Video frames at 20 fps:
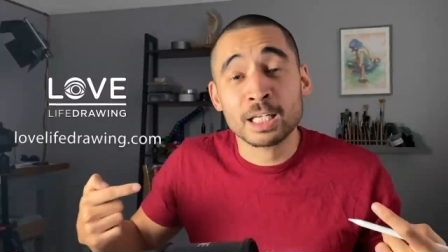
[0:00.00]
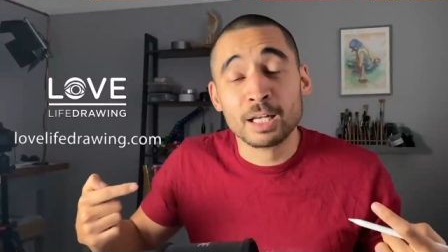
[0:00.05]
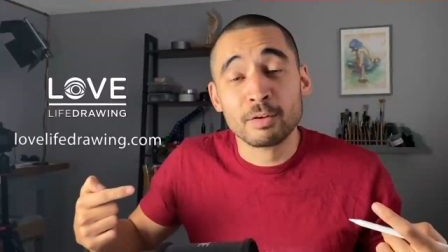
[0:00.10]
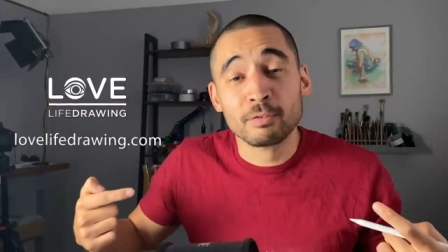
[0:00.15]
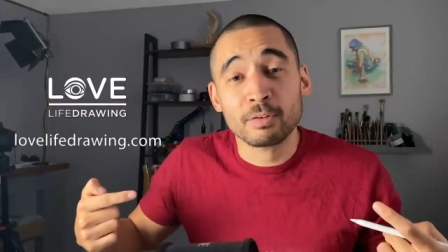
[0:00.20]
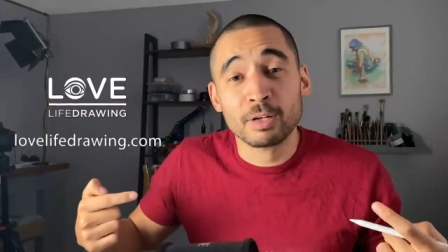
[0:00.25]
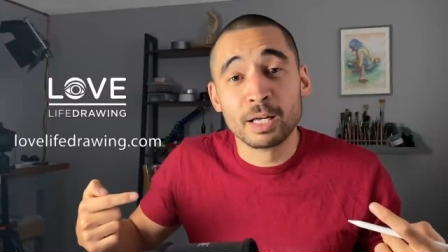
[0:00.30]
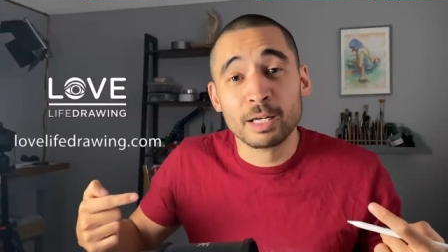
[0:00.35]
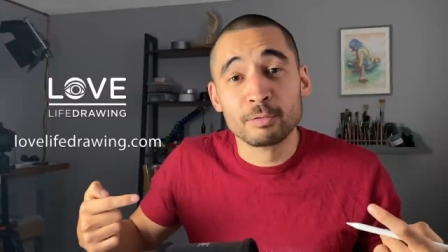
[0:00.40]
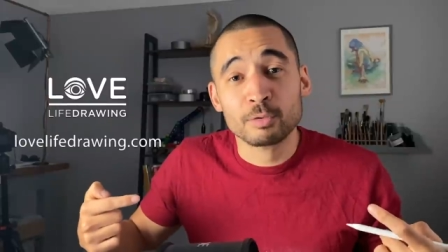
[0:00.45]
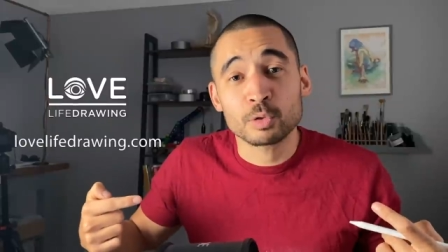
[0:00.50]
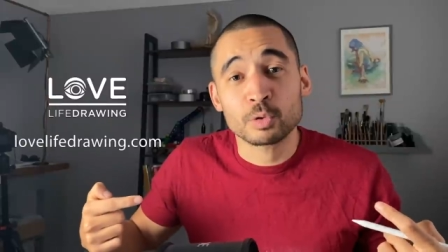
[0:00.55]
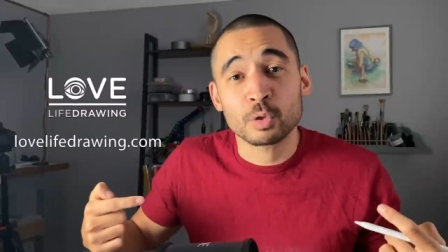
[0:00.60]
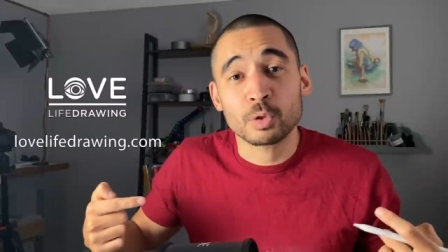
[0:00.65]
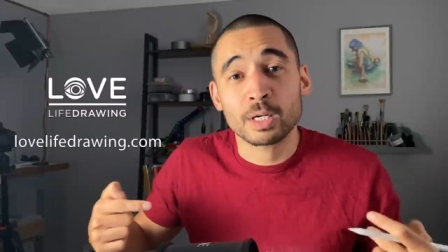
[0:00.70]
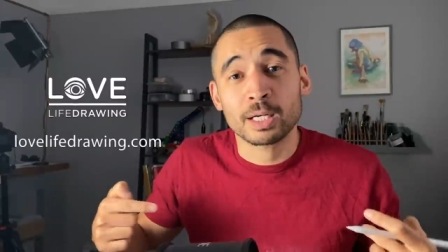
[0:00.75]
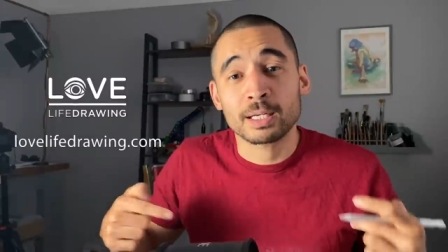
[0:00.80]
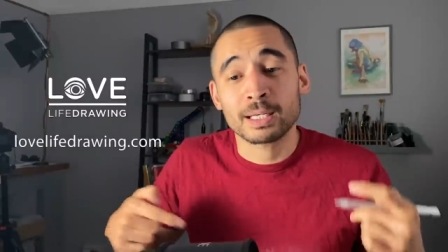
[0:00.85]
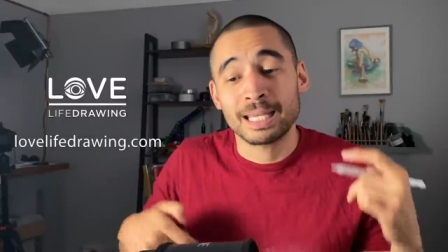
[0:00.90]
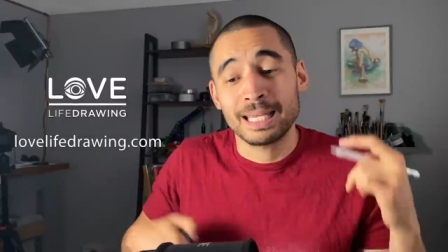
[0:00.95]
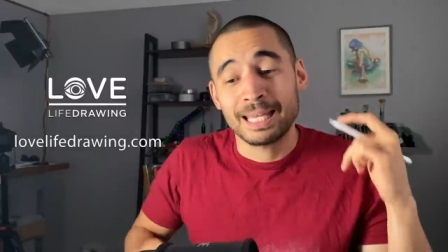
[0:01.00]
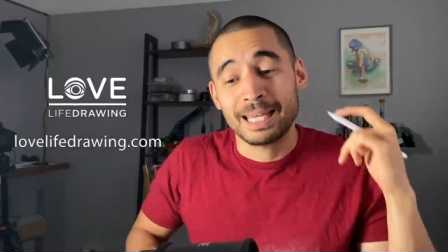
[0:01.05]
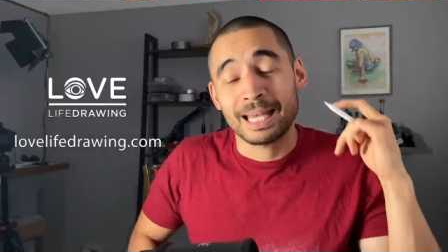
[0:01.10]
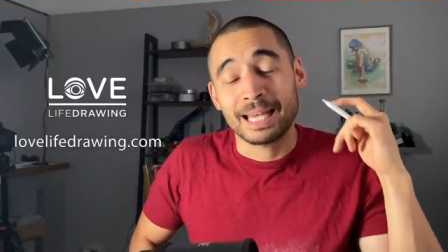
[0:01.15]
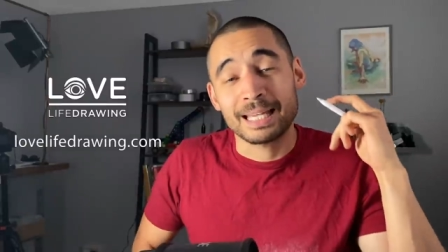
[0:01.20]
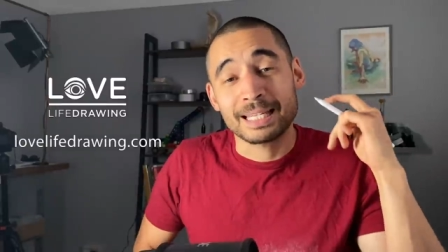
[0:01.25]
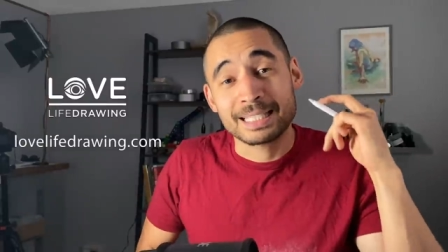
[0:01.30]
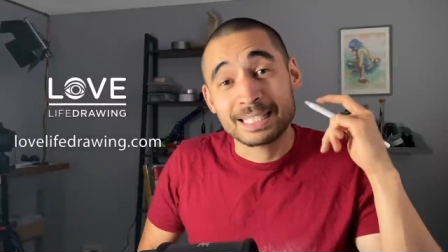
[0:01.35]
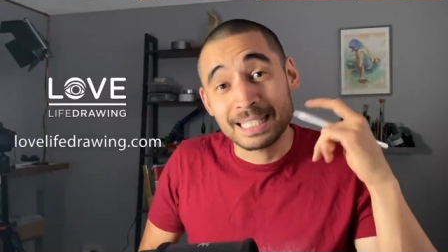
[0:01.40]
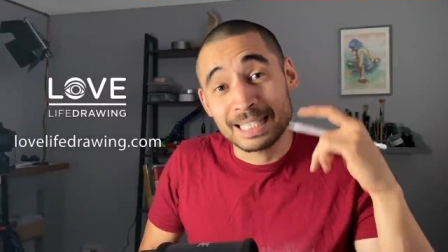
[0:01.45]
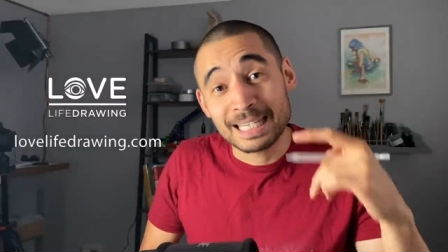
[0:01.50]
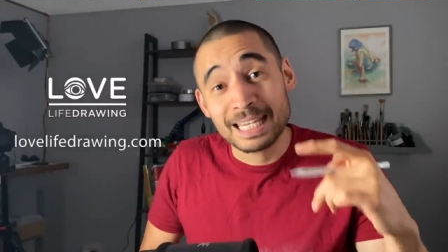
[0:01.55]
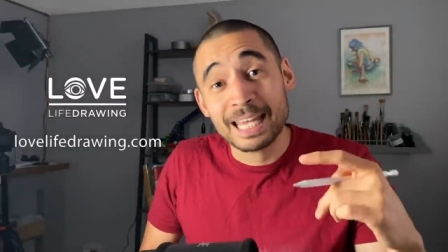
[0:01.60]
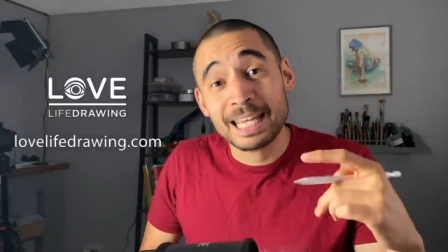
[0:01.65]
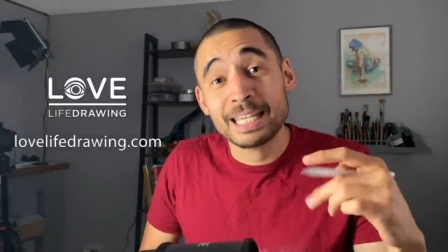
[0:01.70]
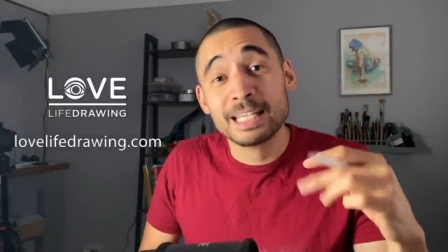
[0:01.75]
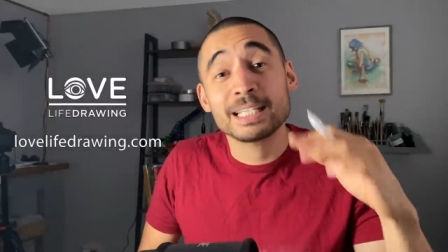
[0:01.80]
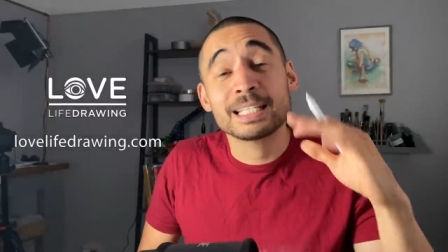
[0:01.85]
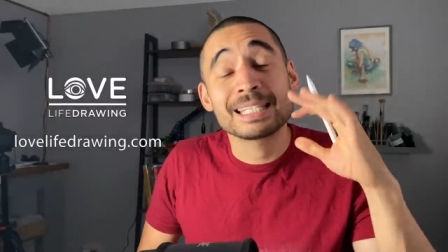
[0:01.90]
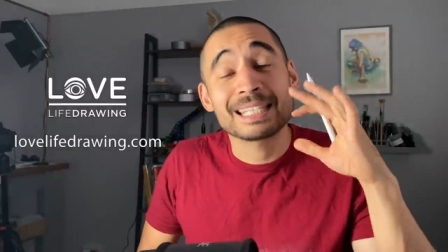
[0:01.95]
Love Life Drawing, and
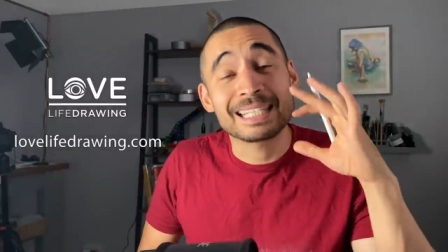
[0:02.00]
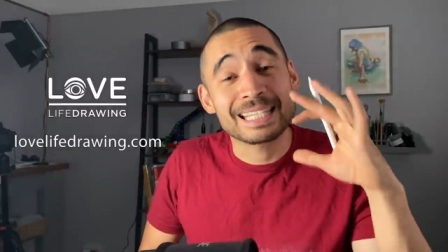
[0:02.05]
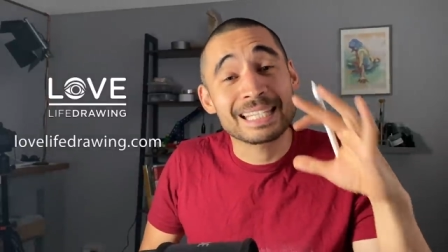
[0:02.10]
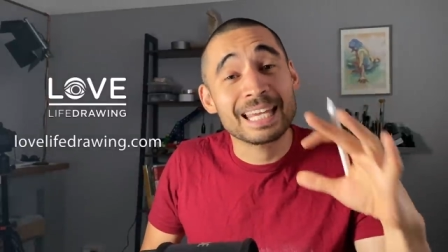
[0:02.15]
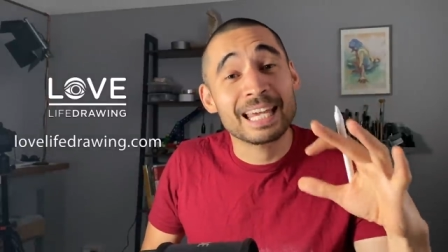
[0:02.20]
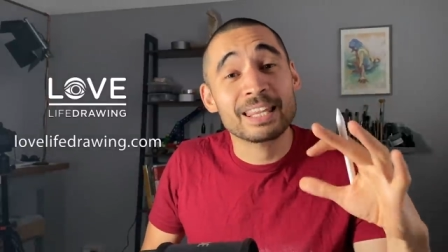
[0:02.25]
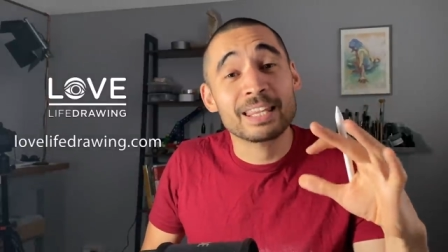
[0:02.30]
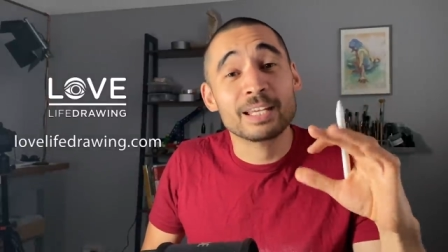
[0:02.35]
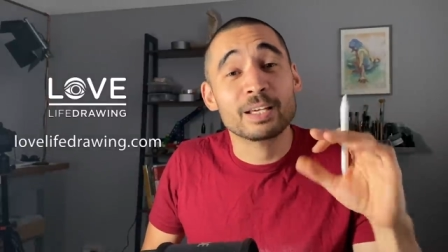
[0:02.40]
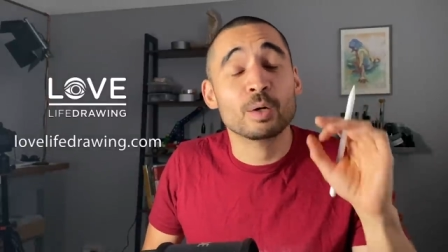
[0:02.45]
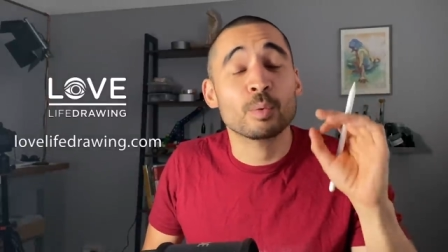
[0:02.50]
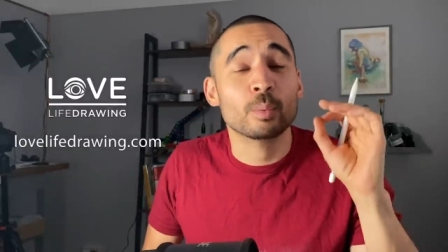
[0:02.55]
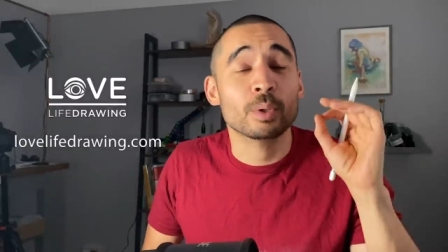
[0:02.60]
today together